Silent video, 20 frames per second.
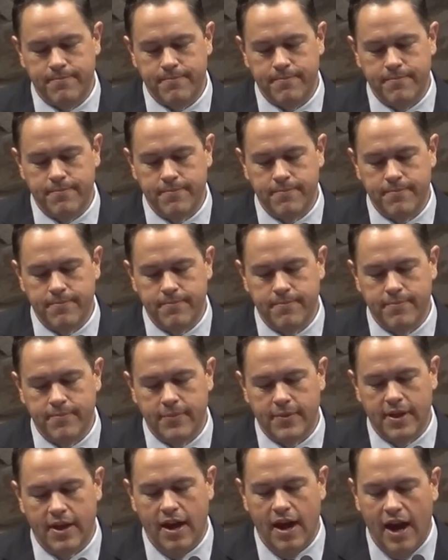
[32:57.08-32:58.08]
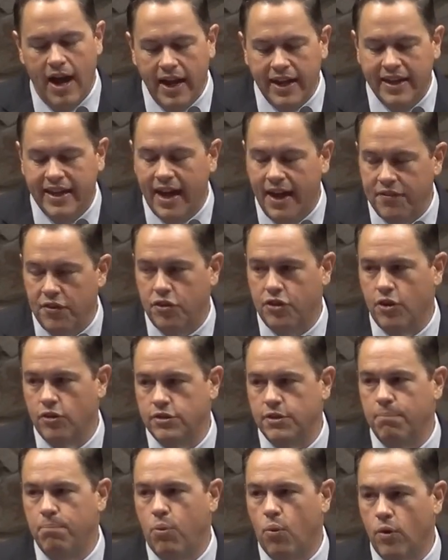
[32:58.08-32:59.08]
I get that there's important work
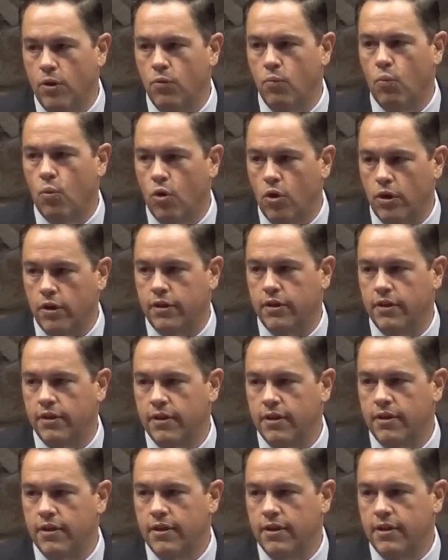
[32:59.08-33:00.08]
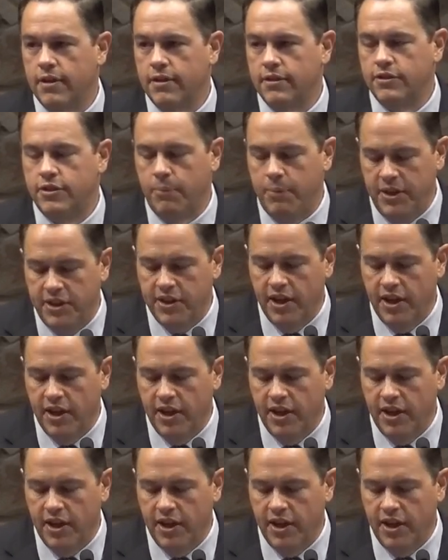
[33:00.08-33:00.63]
to be done at our